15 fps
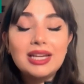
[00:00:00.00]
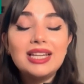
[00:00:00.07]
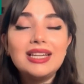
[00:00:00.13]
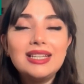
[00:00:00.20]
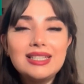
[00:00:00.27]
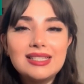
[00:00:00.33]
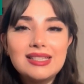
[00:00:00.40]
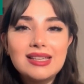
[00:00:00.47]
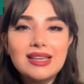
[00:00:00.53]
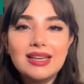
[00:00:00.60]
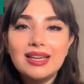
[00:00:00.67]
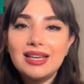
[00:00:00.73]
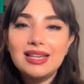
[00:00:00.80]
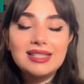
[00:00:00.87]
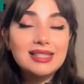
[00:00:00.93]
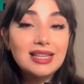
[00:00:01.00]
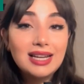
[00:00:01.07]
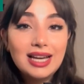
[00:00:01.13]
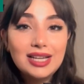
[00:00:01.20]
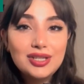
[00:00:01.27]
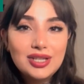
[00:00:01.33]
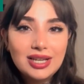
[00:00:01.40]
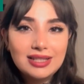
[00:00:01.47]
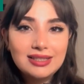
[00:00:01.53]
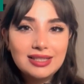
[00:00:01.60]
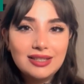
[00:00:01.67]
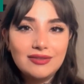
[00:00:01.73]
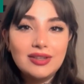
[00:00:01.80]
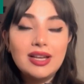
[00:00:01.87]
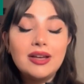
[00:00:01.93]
Easy is an adjective.